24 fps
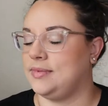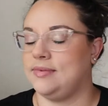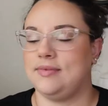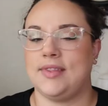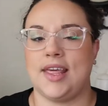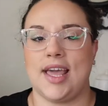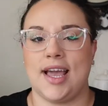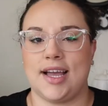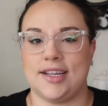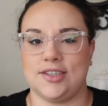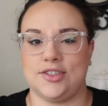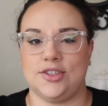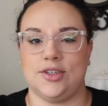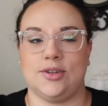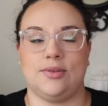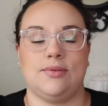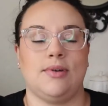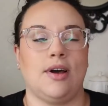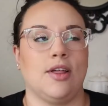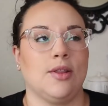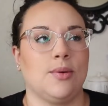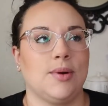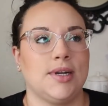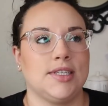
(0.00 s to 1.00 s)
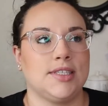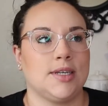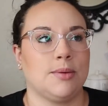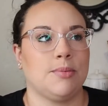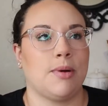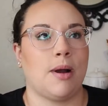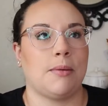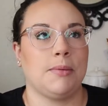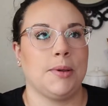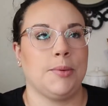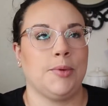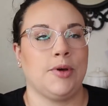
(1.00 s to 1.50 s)
They had to. Otherwise, there
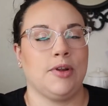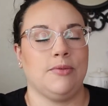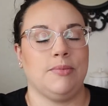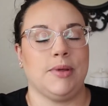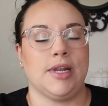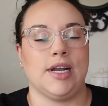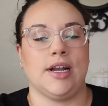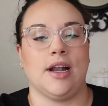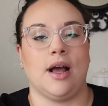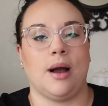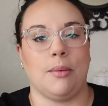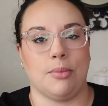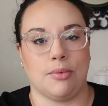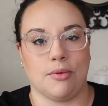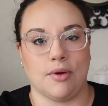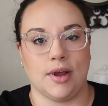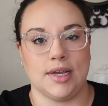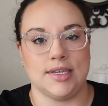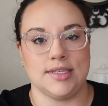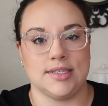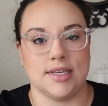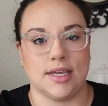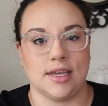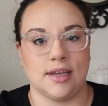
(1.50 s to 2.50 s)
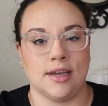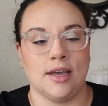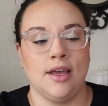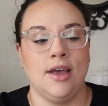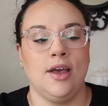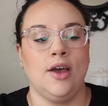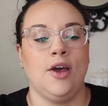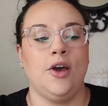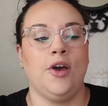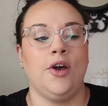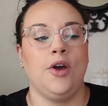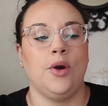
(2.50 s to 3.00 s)
probably would have been an uprising
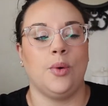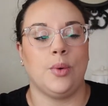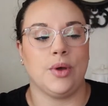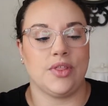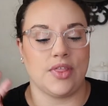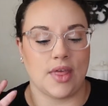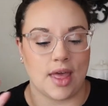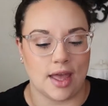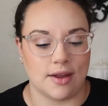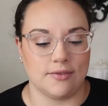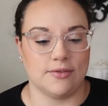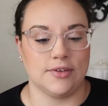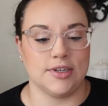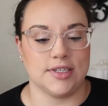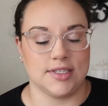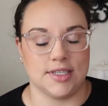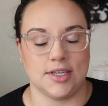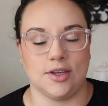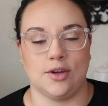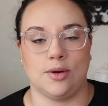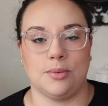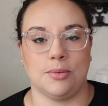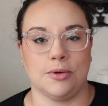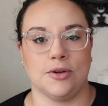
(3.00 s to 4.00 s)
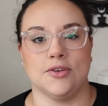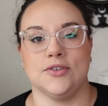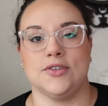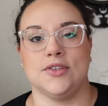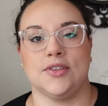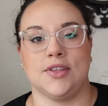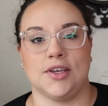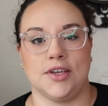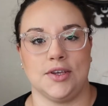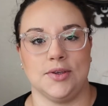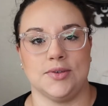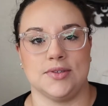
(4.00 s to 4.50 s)
with every single
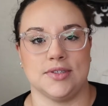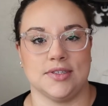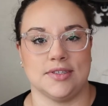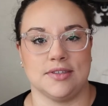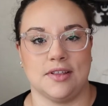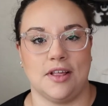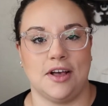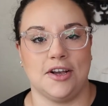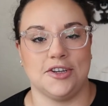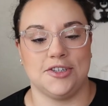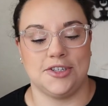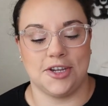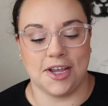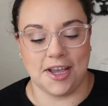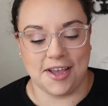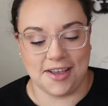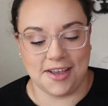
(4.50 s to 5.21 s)
person that uses Lush.